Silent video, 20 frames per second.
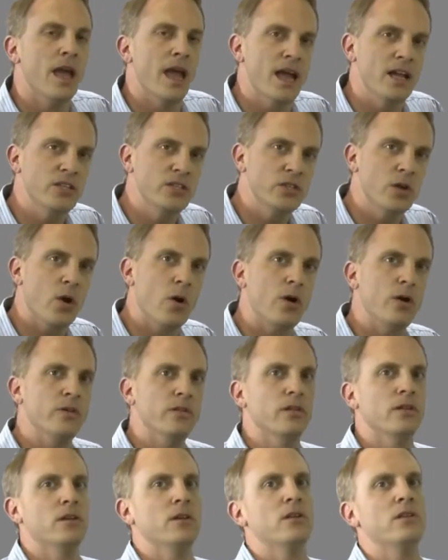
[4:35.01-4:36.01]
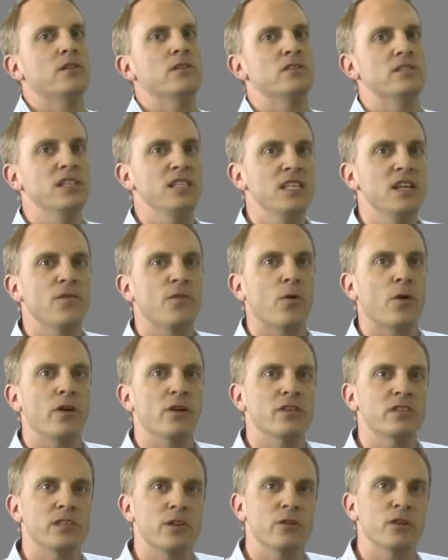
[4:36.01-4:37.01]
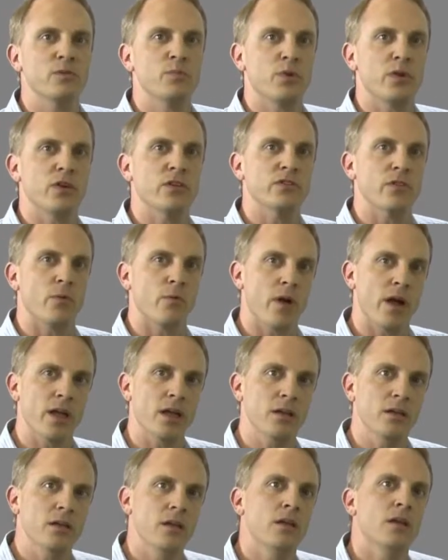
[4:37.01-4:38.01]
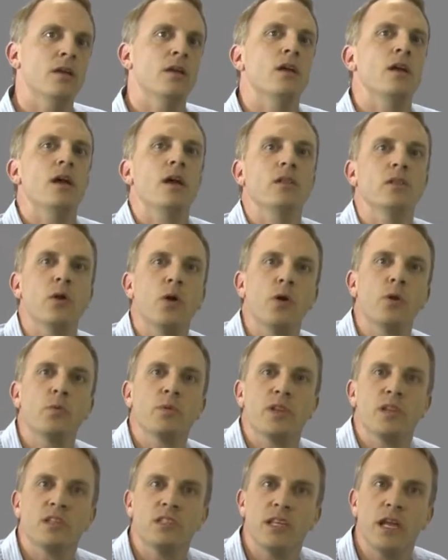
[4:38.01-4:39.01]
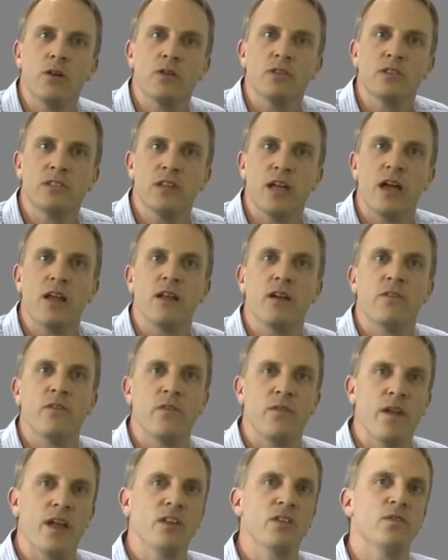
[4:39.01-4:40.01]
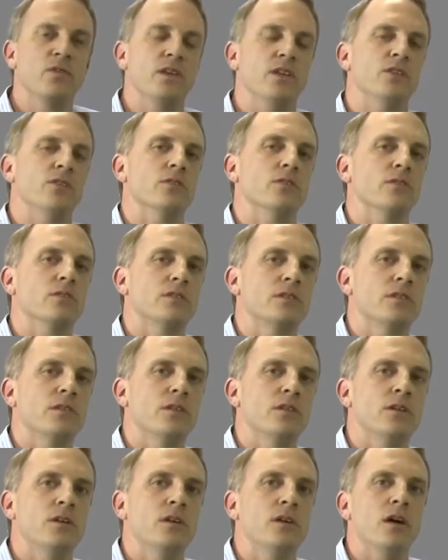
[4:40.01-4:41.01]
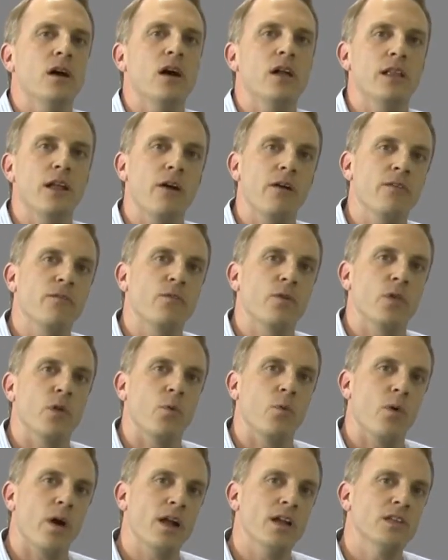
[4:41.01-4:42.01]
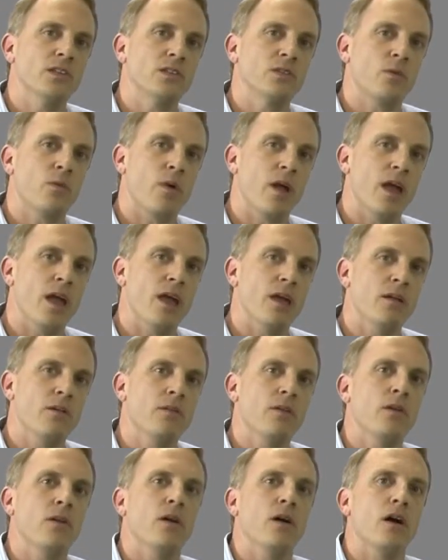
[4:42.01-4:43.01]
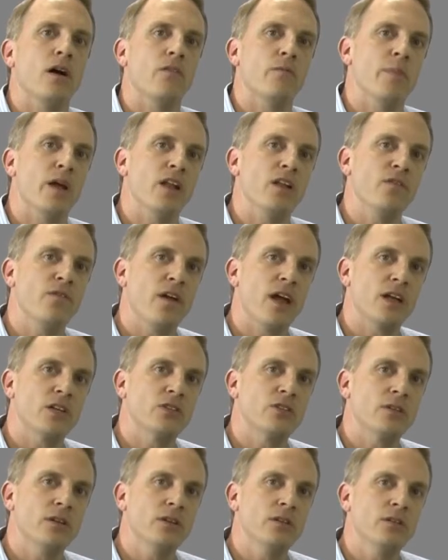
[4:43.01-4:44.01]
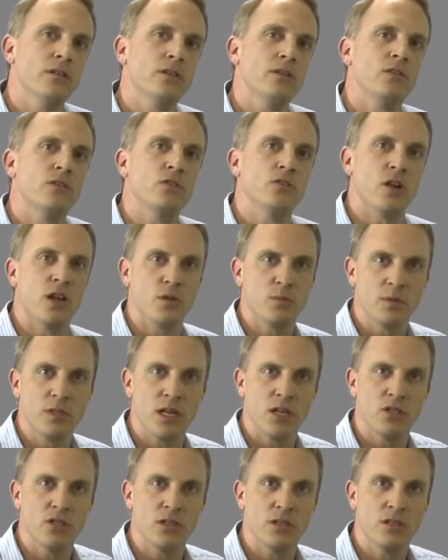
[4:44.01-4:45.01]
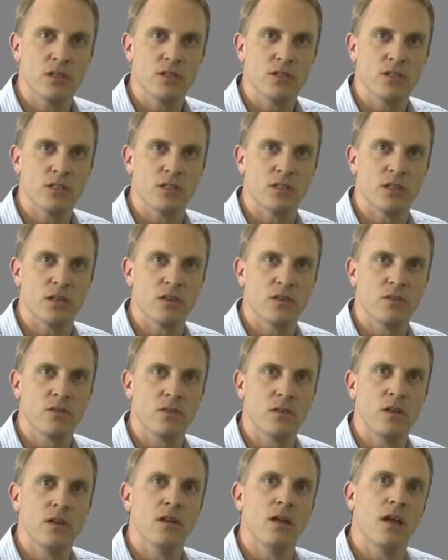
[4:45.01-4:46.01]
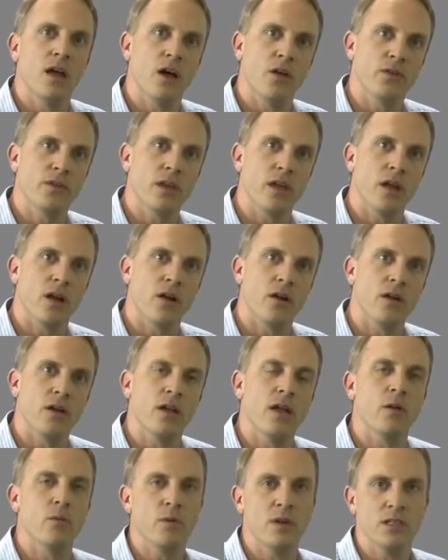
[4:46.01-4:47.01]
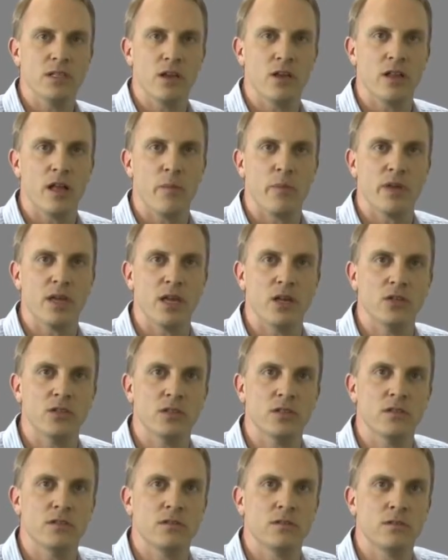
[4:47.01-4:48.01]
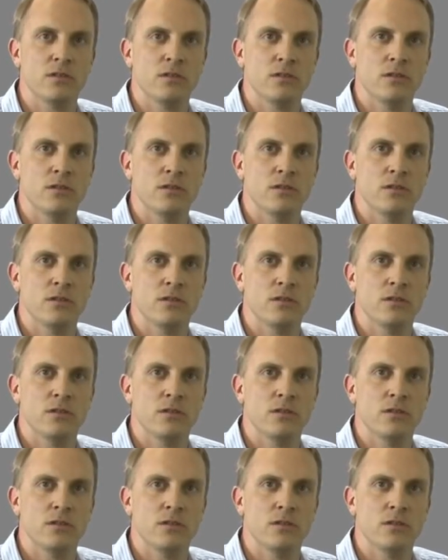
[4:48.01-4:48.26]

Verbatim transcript: As shown, the ZT400 series printers are rugged and loaded with a standard set of advanced features, allowing for the widest array of manufacturing, transportation and logistics, healthcare, and retail applications.